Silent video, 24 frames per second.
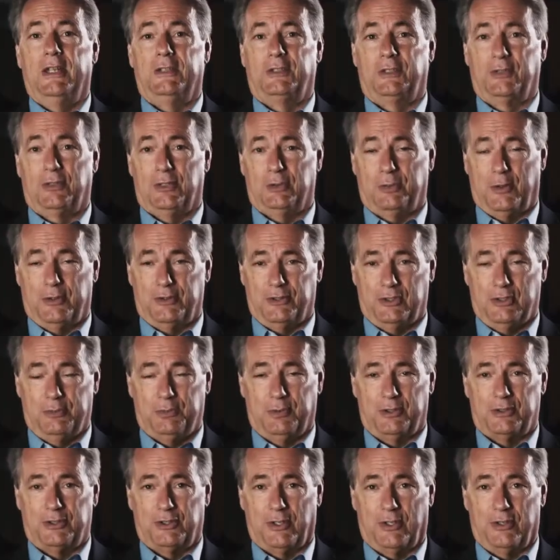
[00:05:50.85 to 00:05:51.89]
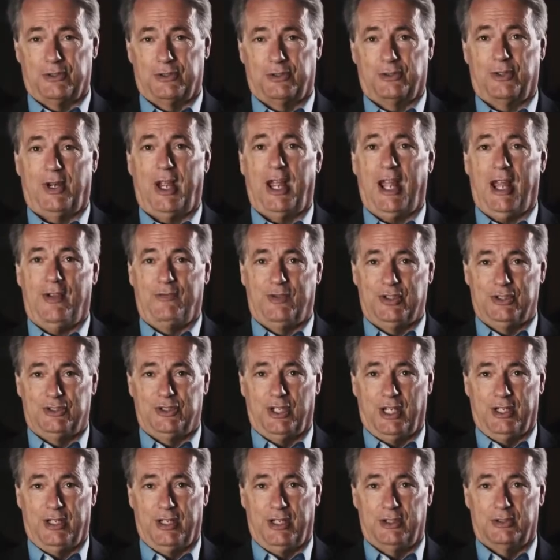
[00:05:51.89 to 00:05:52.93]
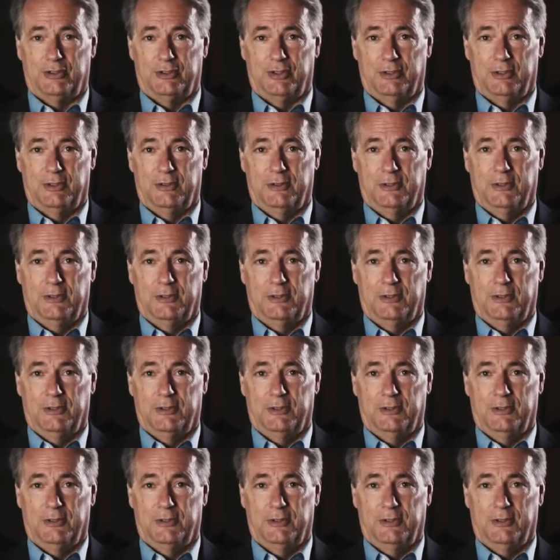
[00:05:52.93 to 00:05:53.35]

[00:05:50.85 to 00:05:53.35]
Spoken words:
a turbo supercharger half a jet engine.